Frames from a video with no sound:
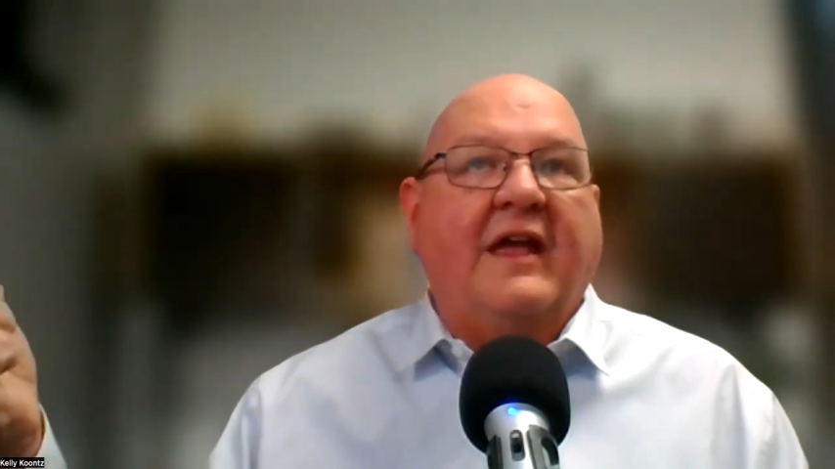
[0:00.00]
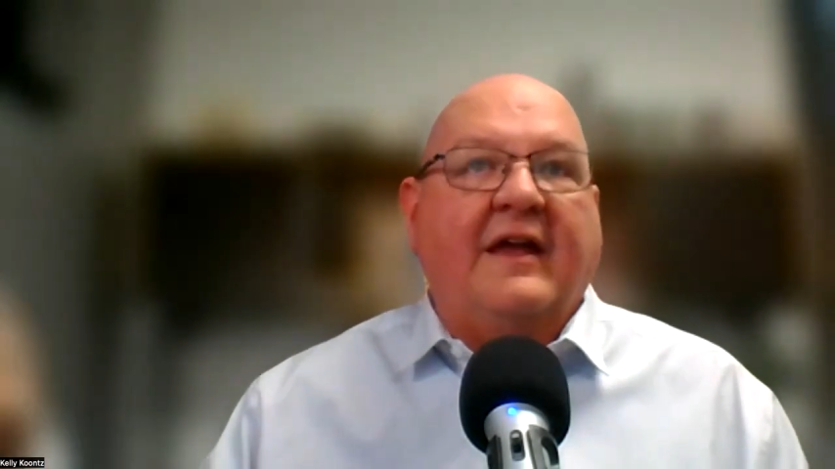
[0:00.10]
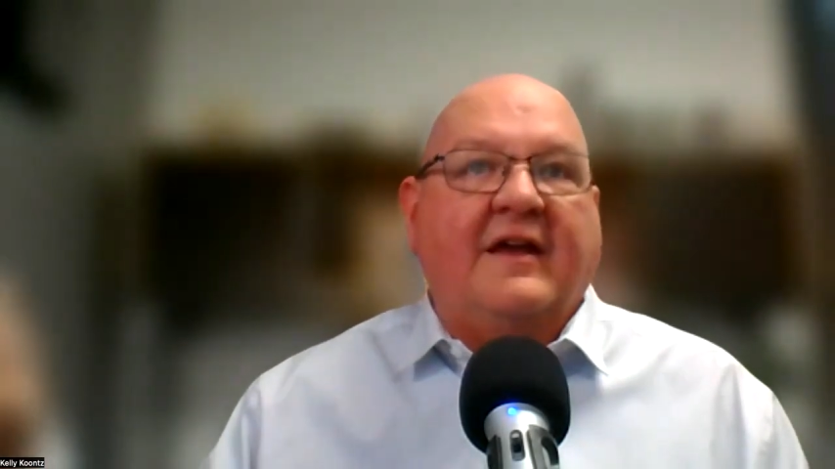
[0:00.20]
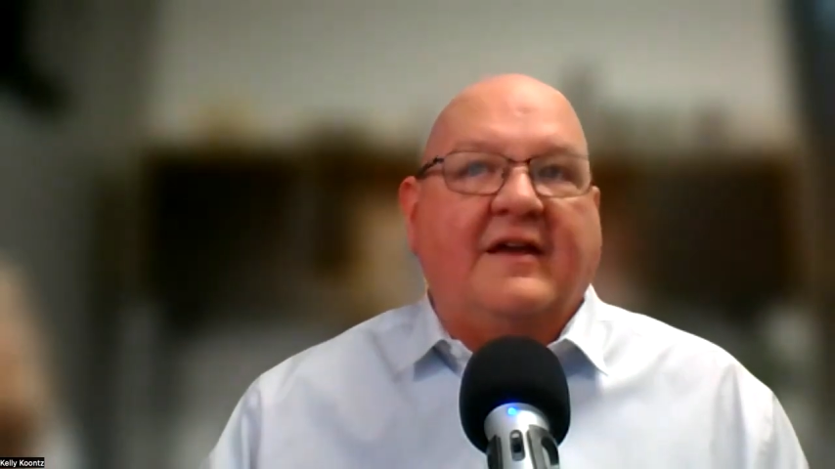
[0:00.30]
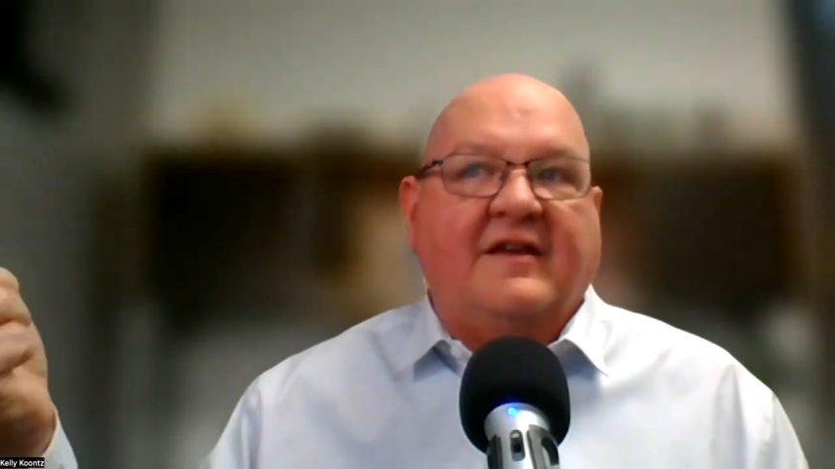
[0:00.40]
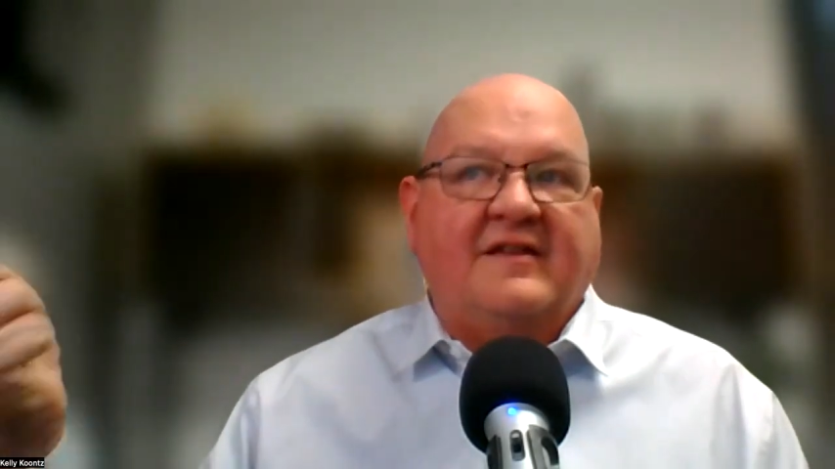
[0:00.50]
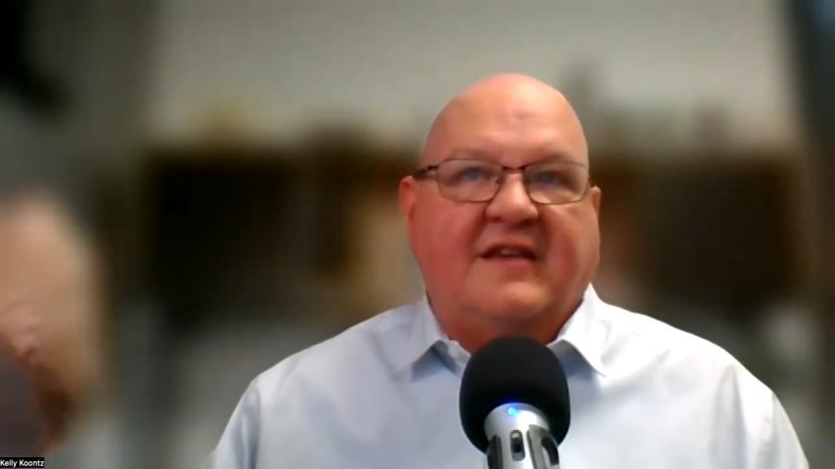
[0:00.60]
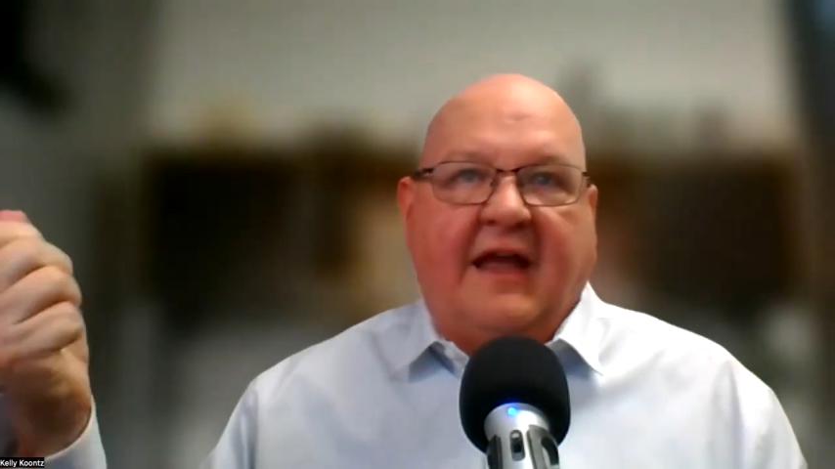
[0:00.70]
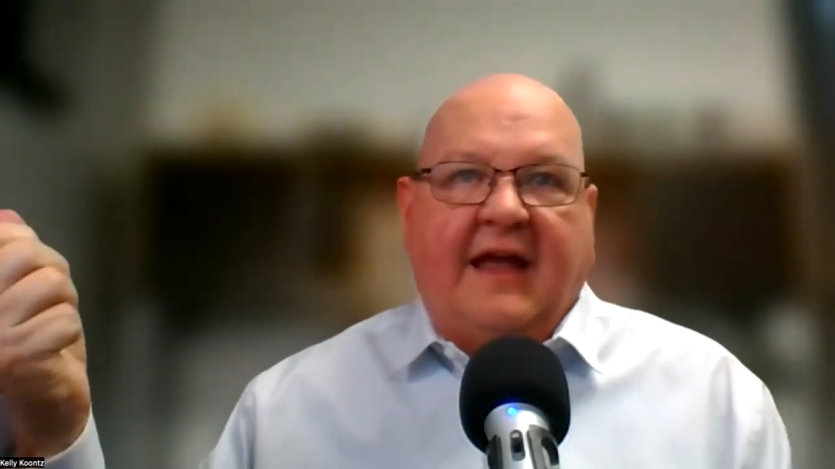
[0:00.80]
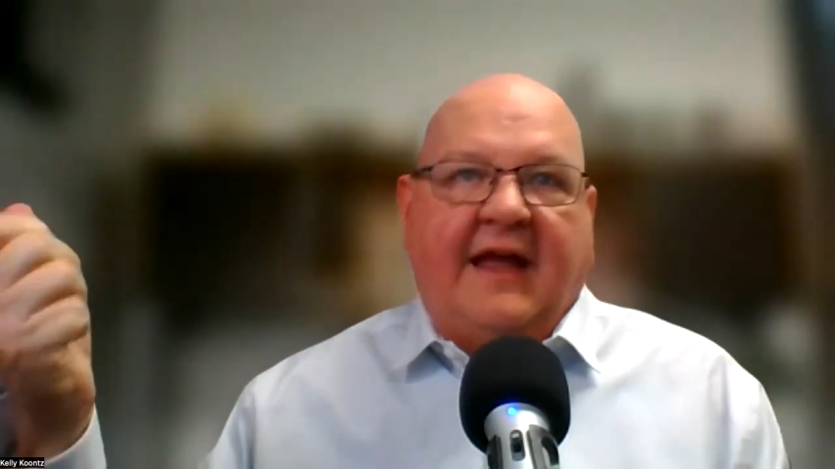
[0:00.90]
is
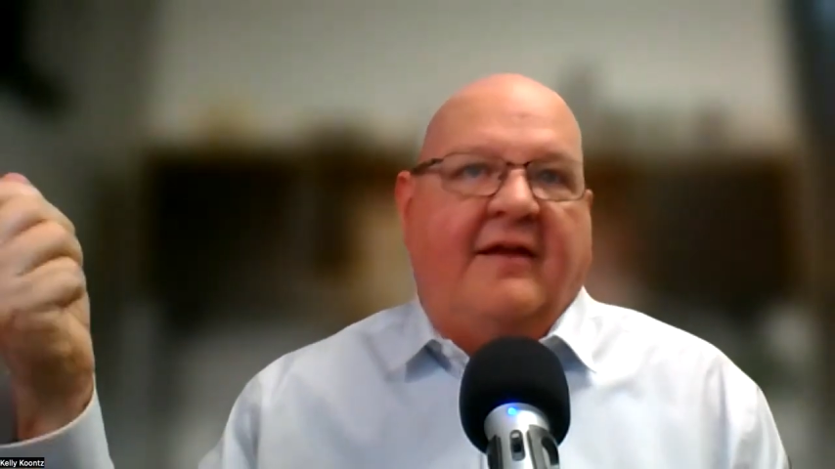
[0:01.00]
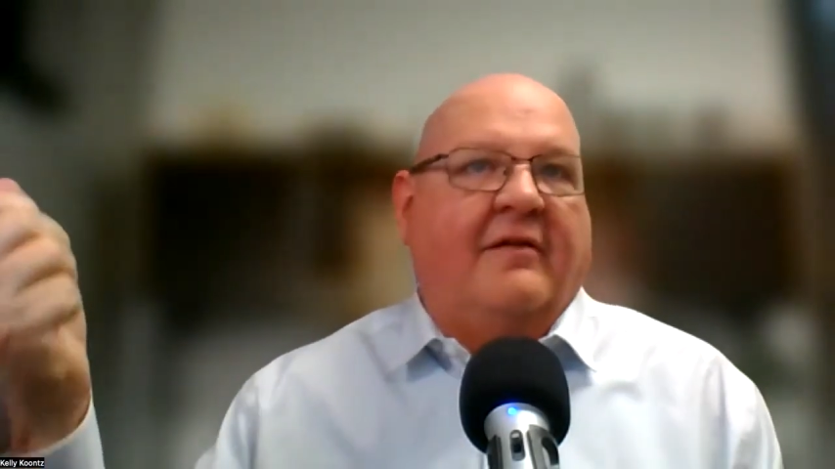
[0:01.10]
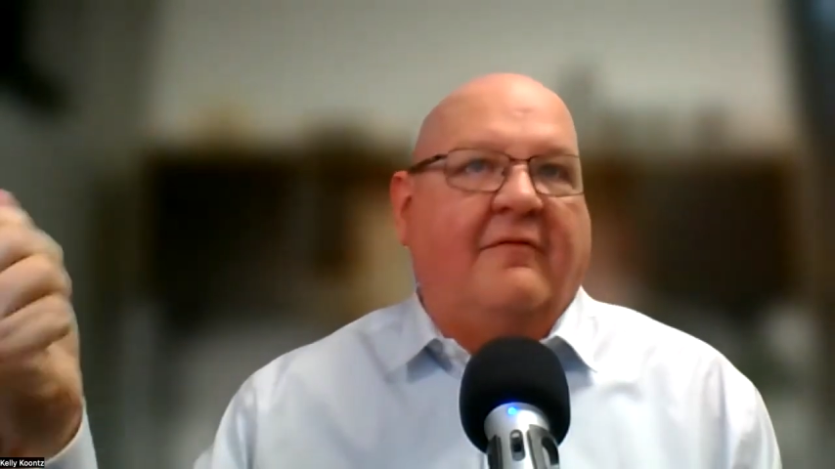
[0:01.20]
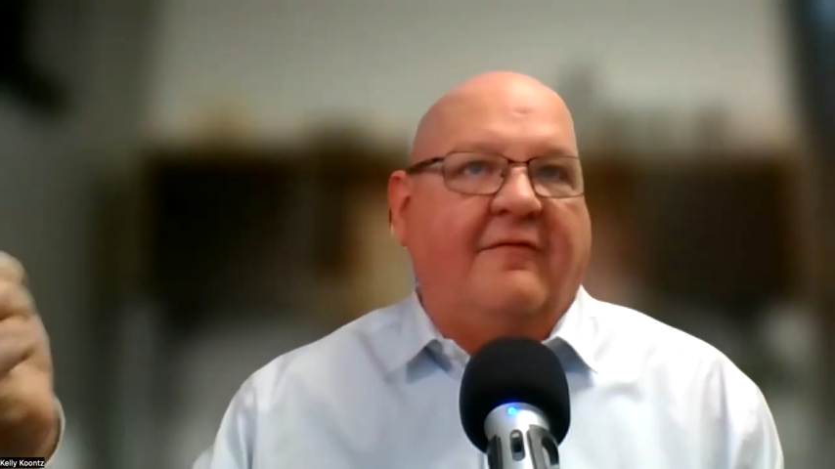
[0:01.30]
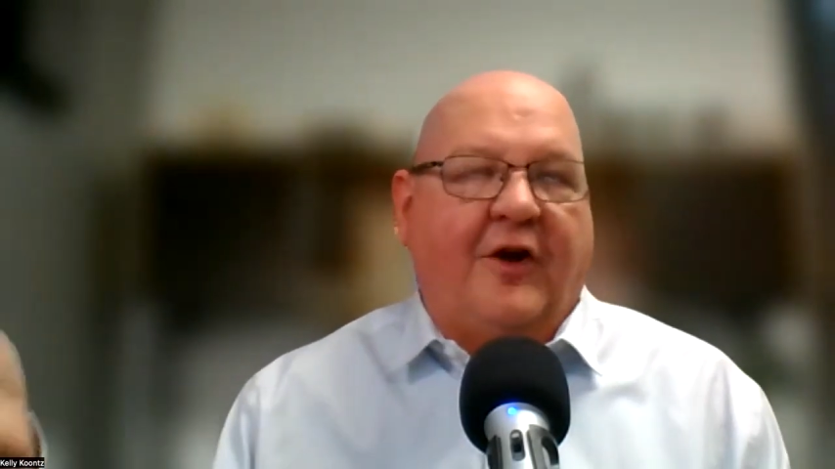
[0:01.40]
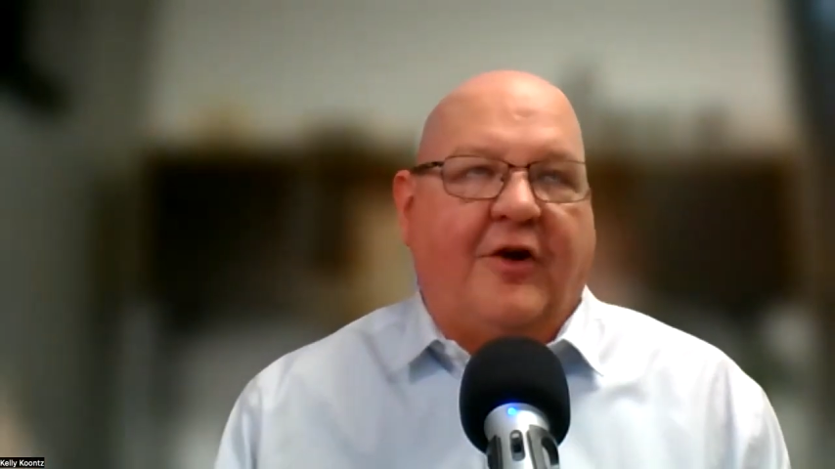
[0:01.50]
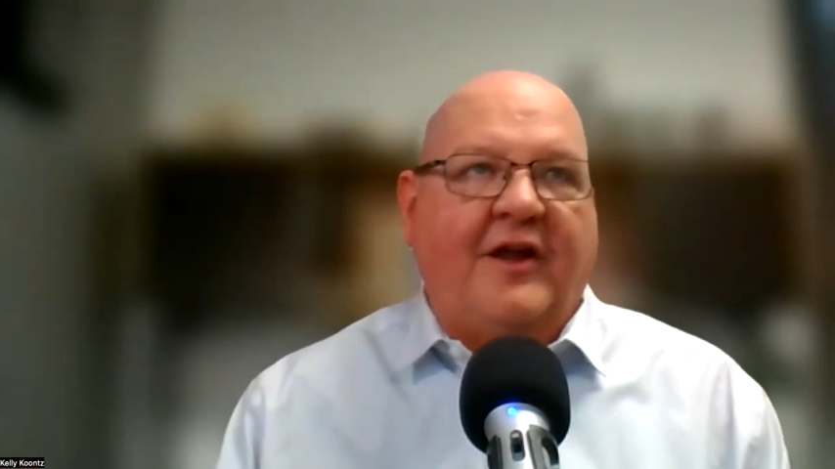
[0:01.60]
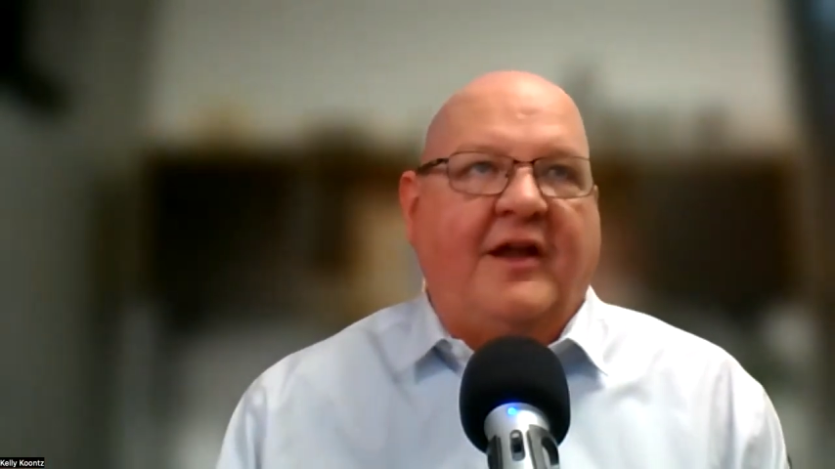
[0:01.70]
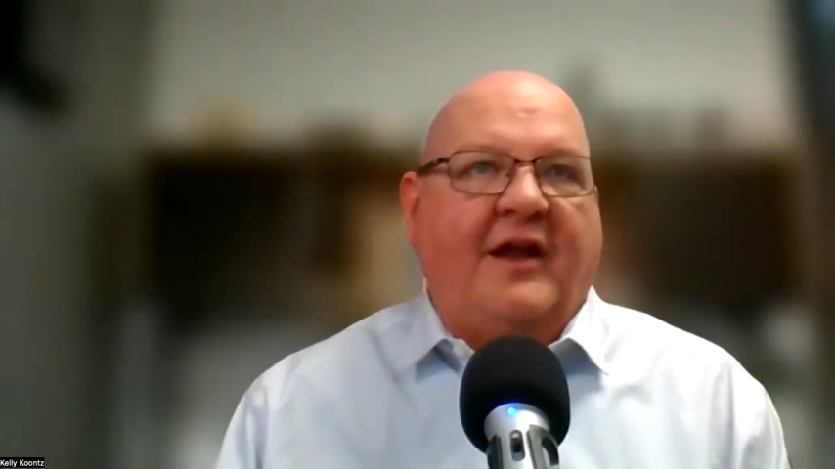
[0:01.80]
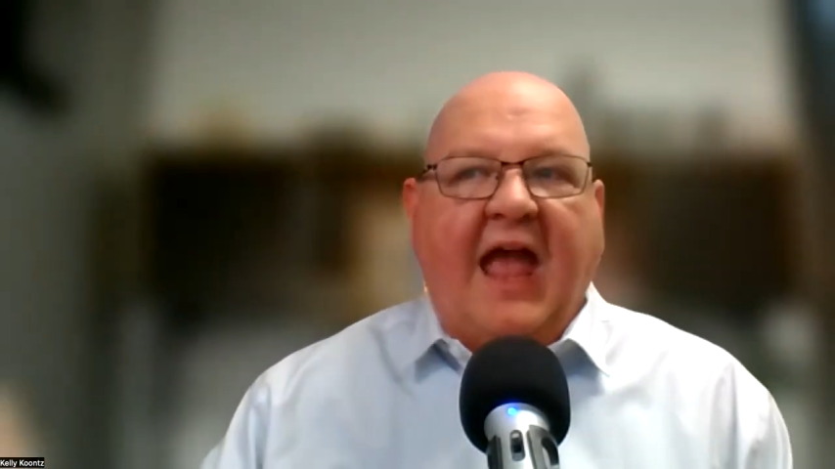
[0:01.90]
a
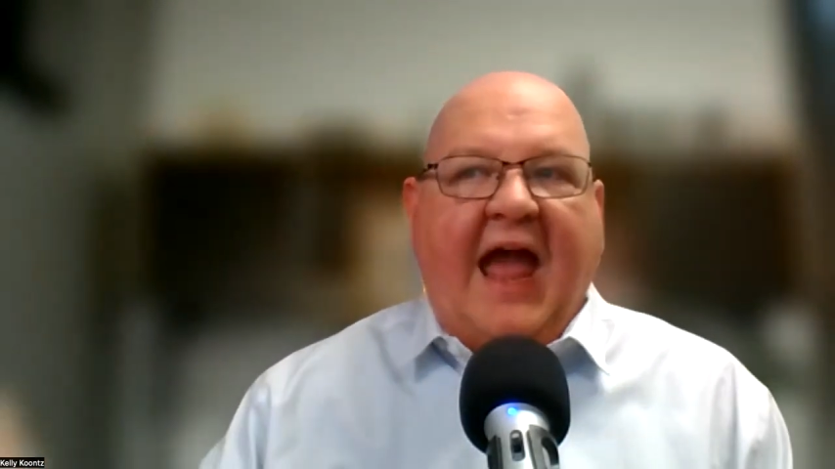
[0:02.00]
very